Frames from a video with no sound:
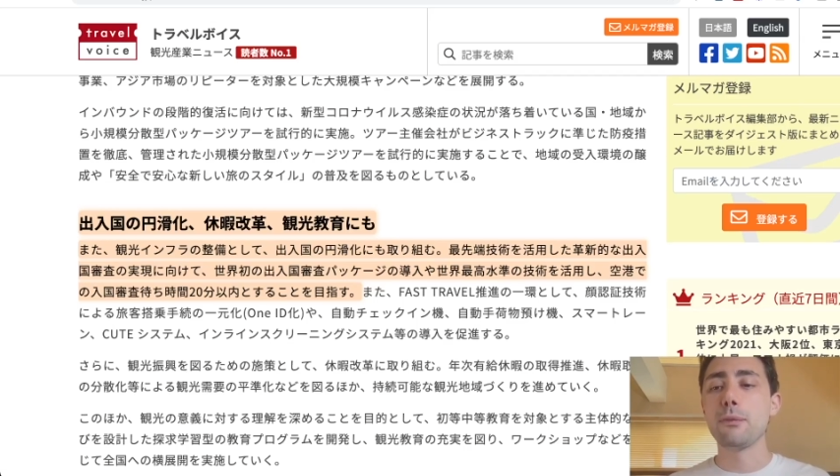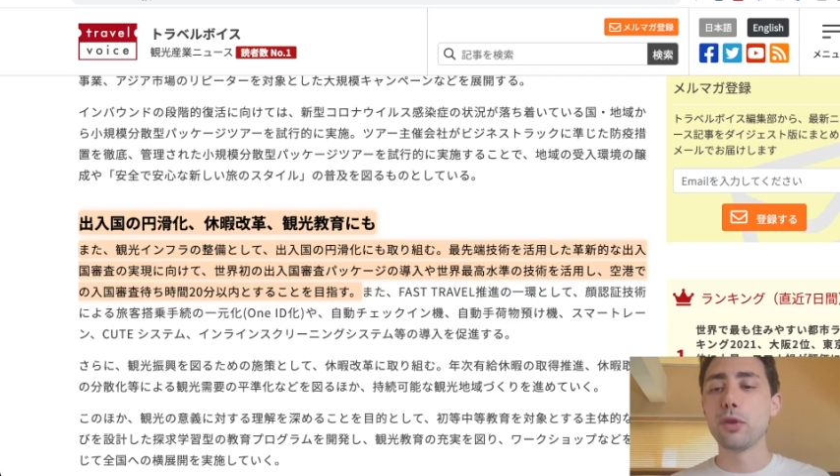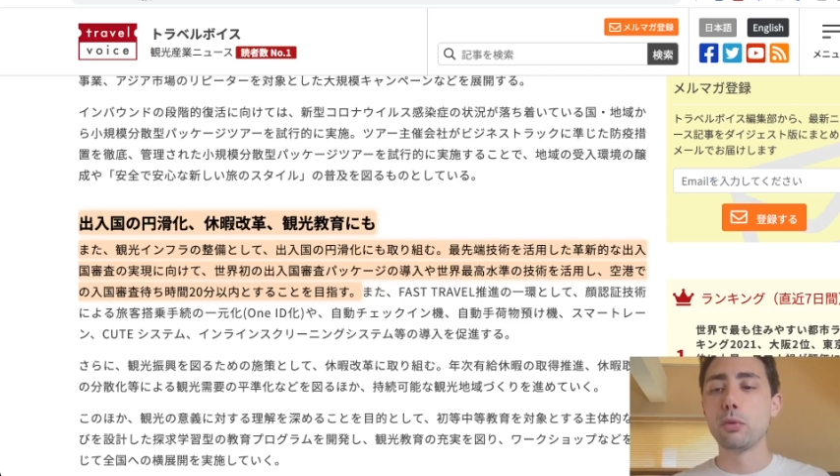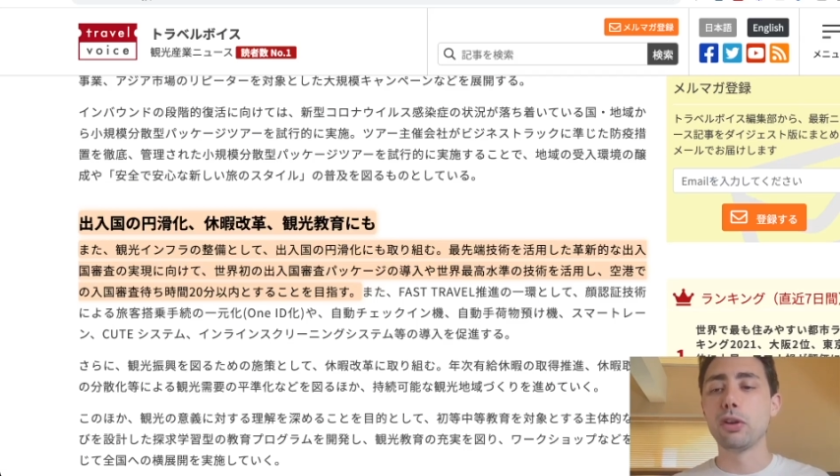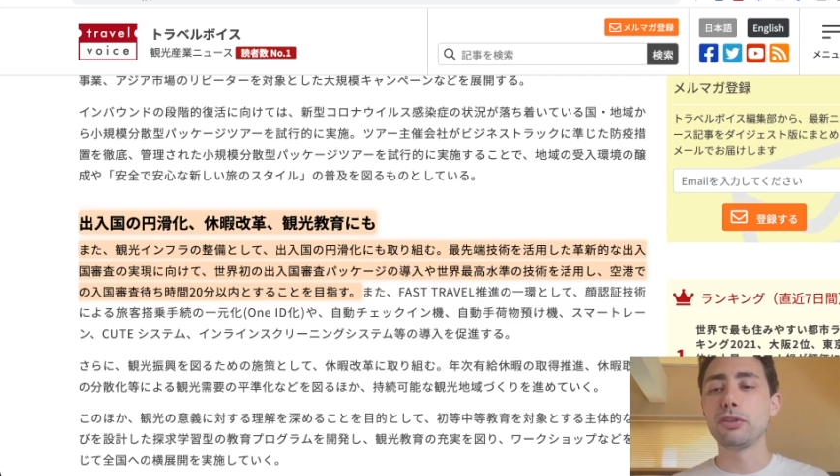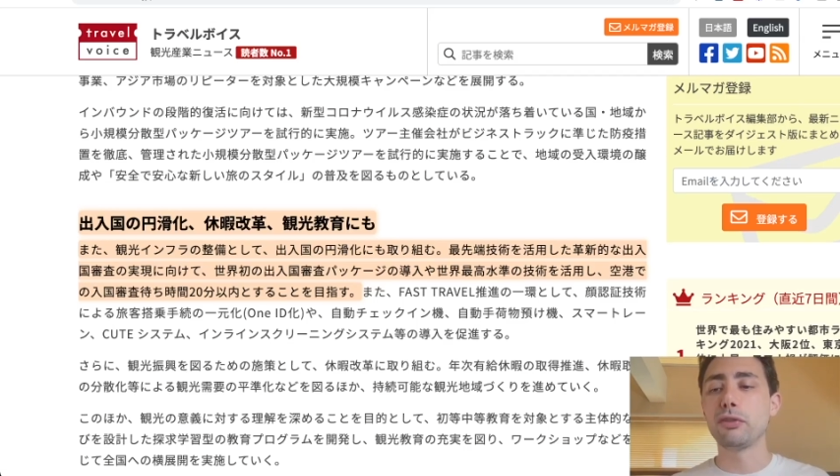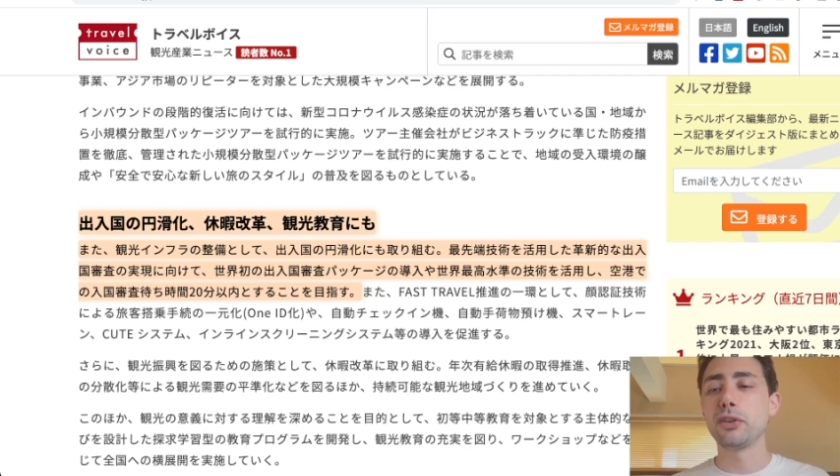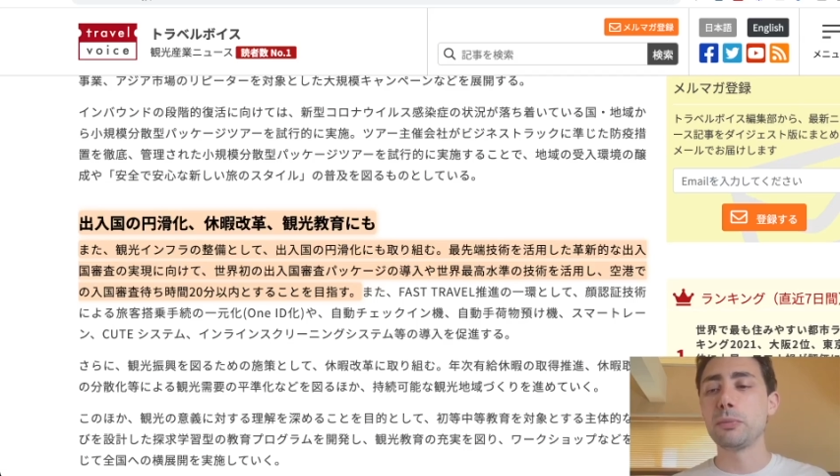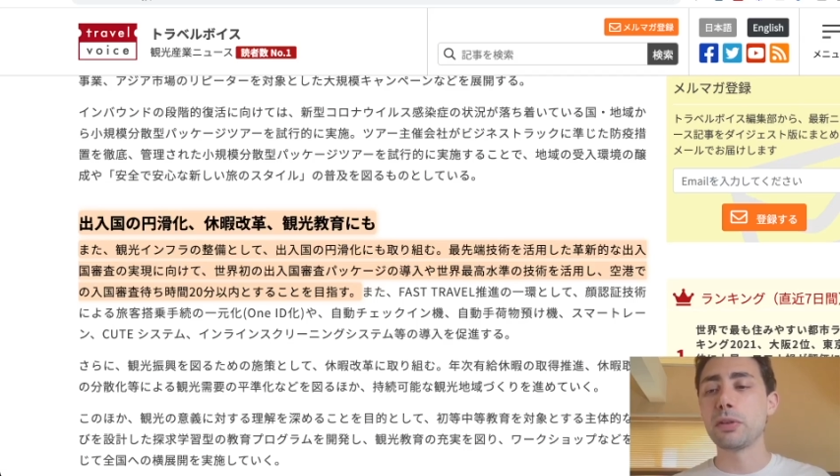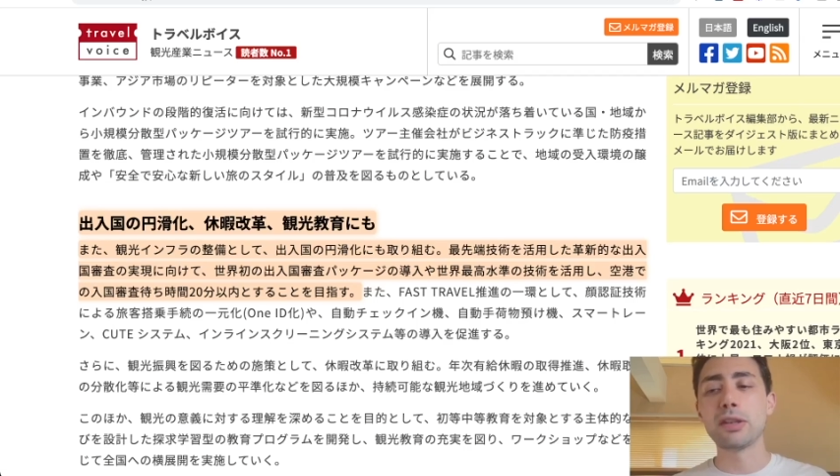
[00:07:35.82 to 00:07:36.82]
the world's
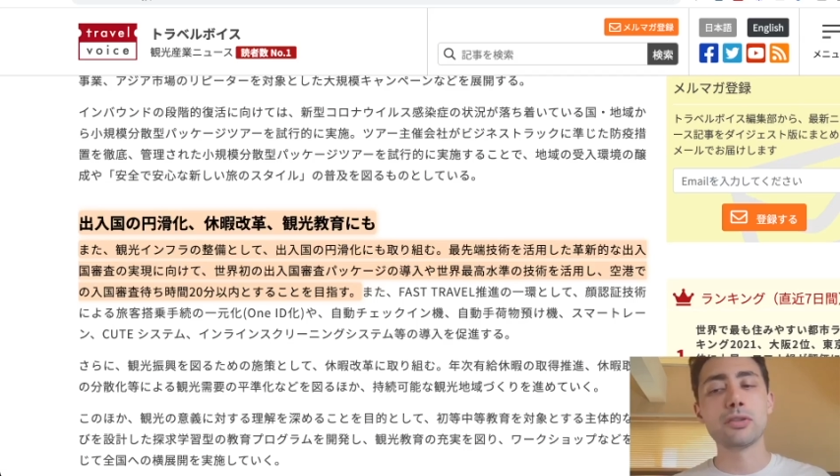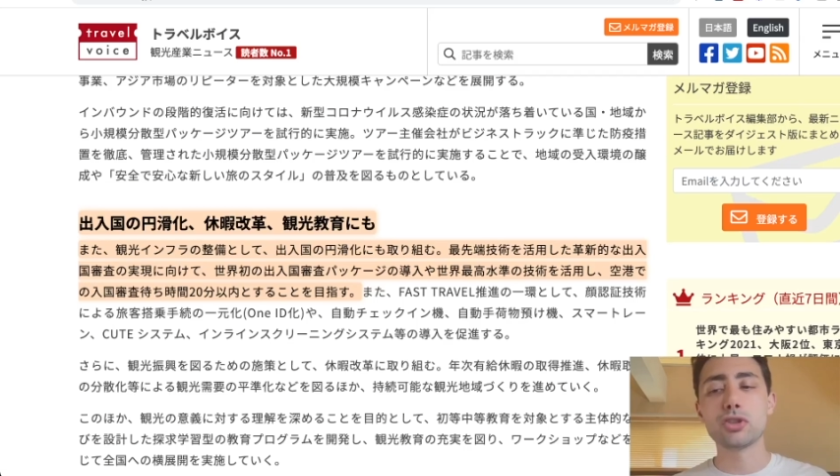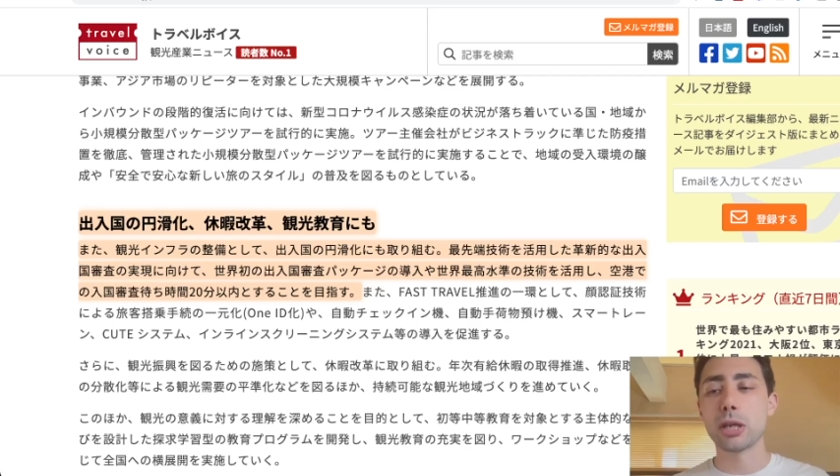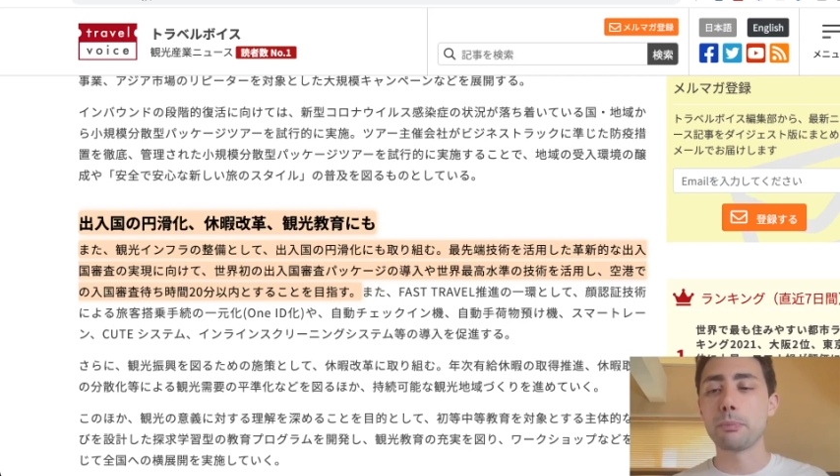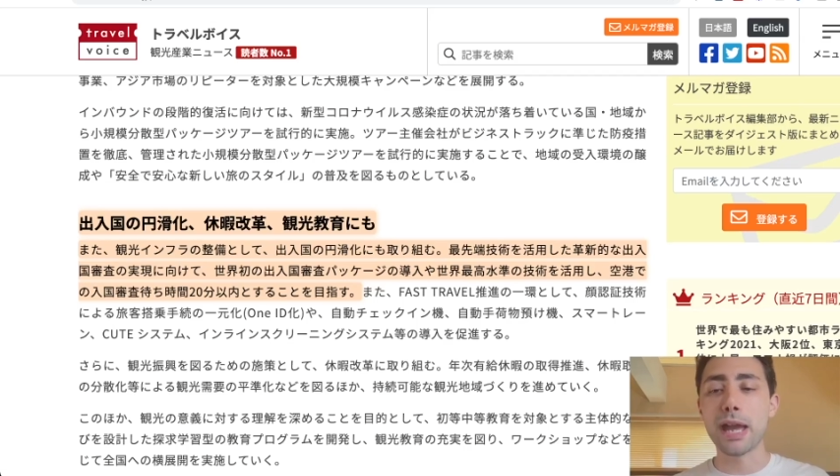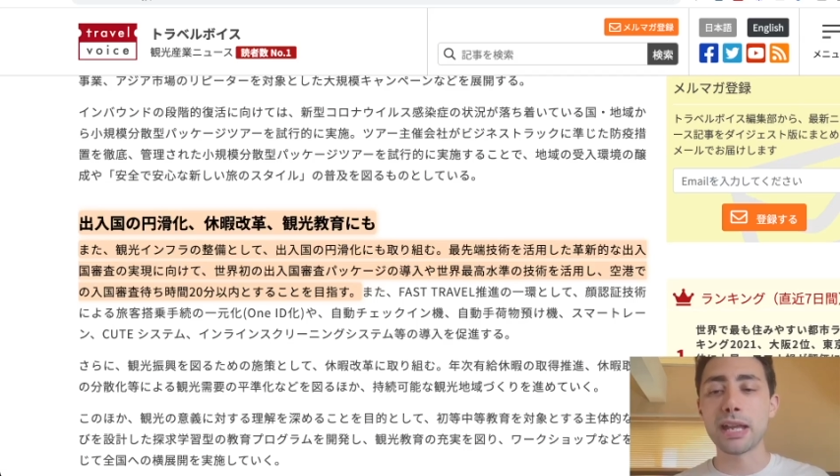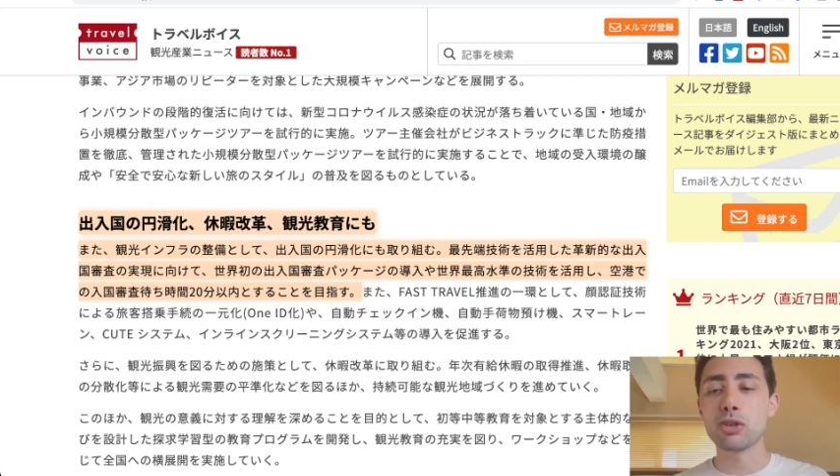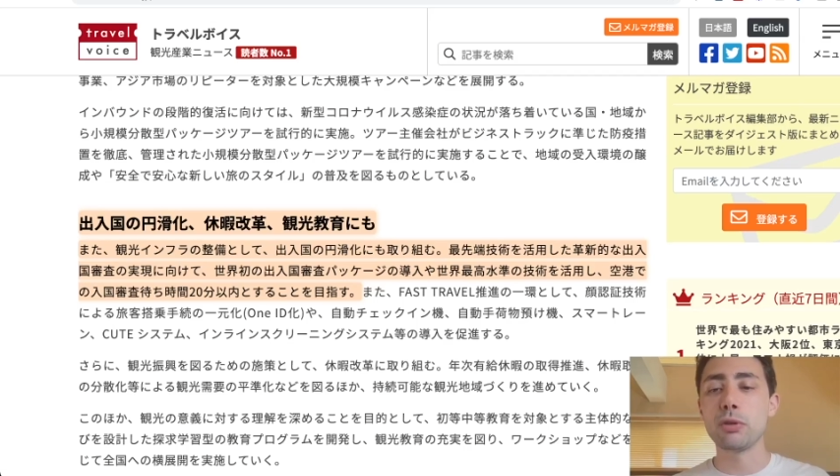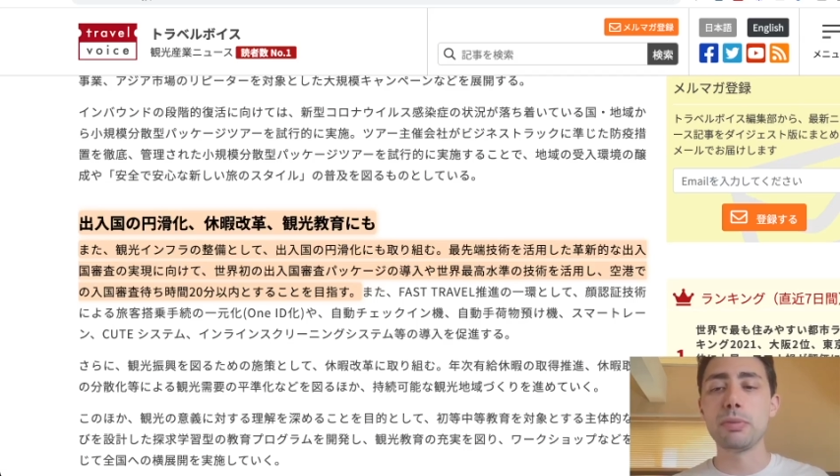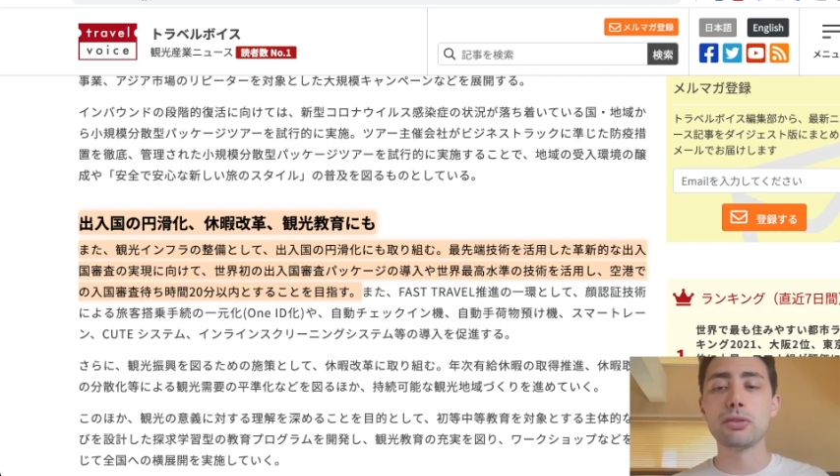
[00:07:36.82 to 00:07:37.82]
first immigration check package
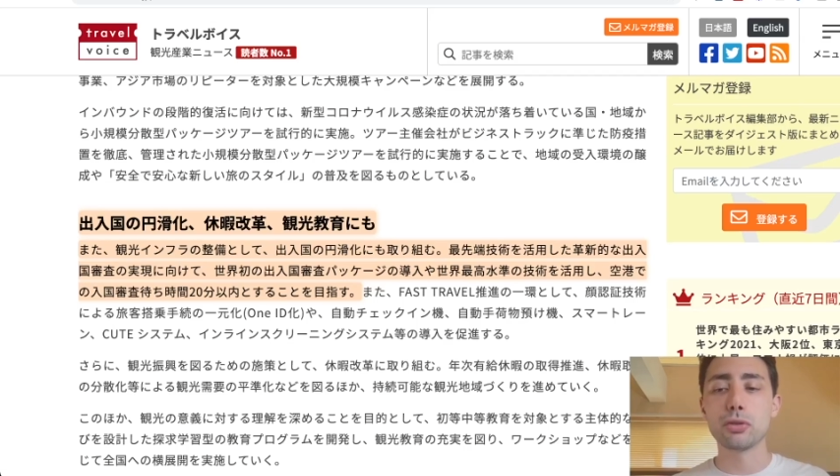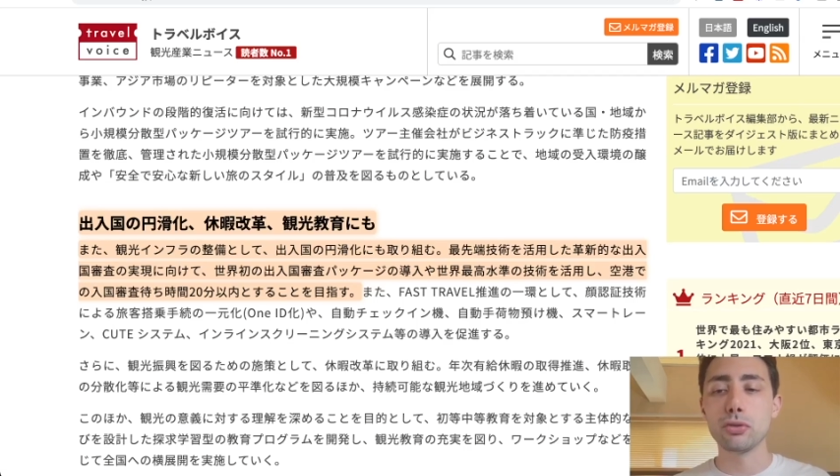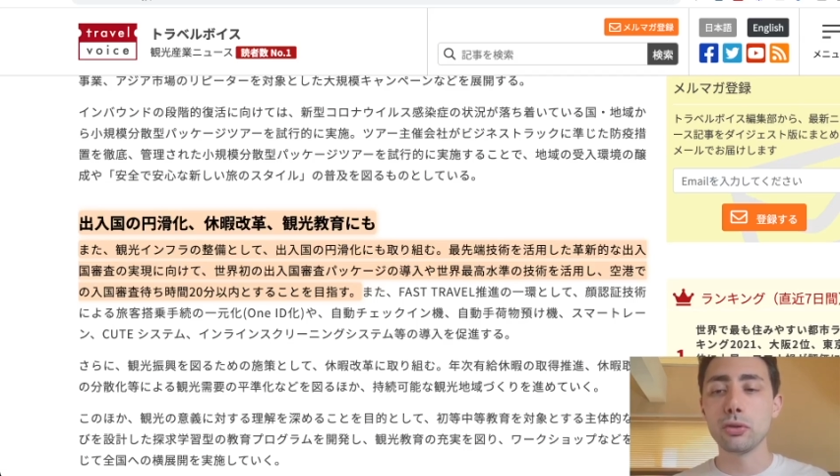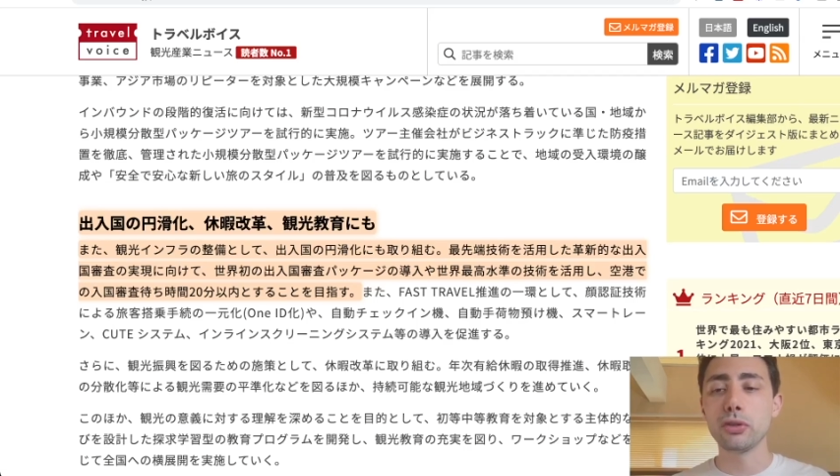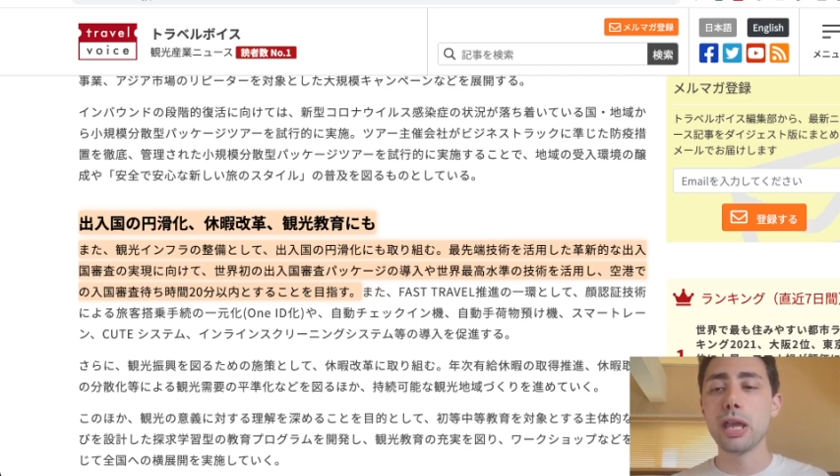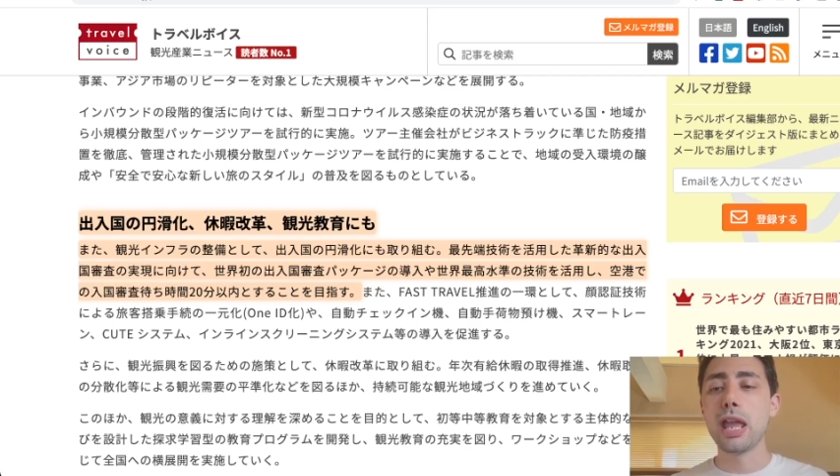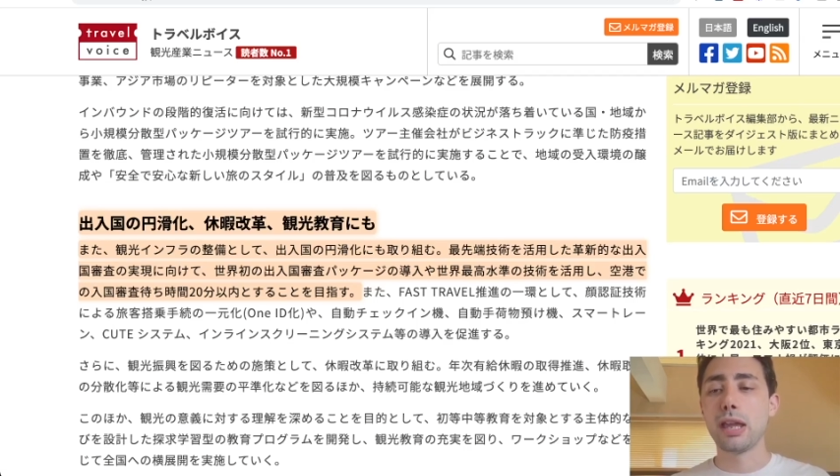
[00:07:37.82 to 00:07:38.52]
will be introduced,